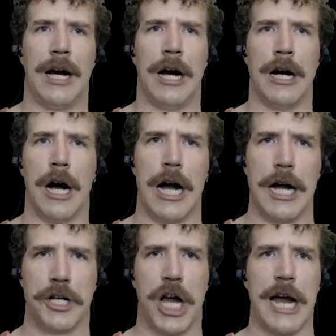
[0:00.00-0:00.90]
Hi,
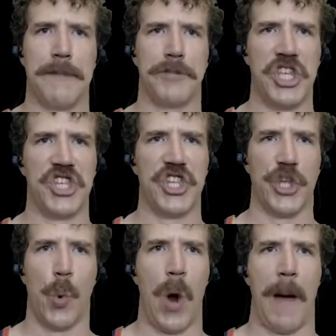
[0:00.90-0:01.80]
James. This is a
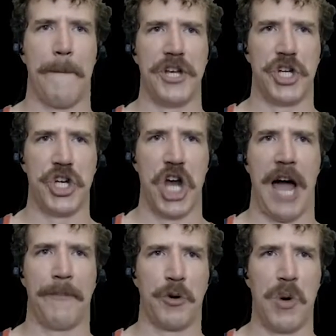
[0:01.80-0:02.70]
weapon
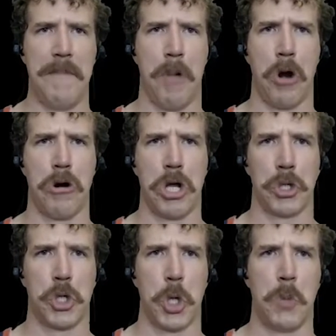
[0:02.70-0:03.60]
shop. Queen Muriel
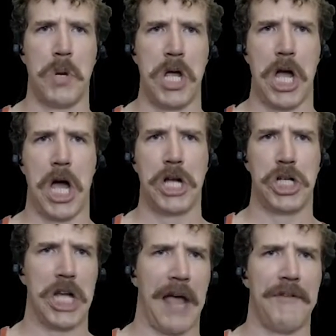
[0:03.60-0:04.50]
told me
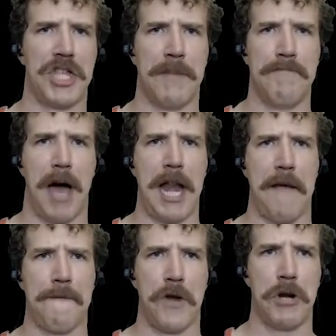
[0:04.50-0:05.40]
she gave you some
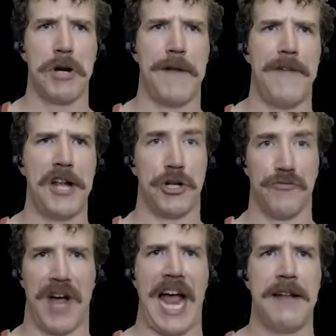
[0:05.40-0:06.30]
money for your adventure,
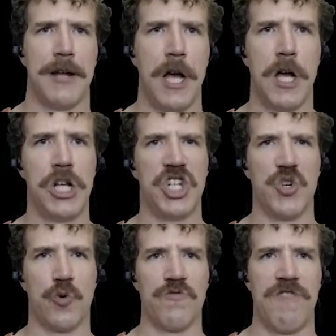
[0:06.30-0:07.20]
right?
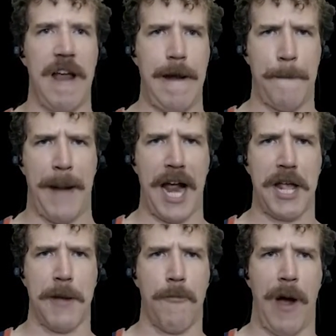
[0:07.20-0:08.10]
You'll need to buy
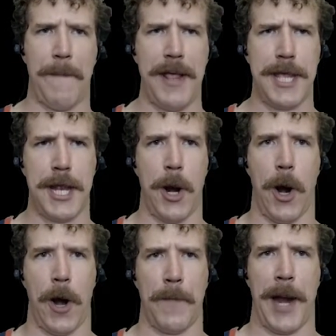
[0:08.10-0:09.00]
some weapons and
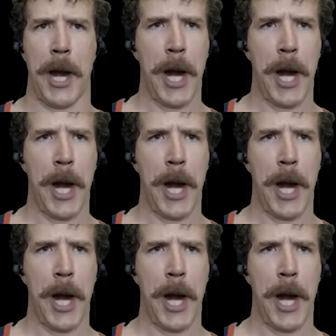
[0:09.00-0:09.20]
army.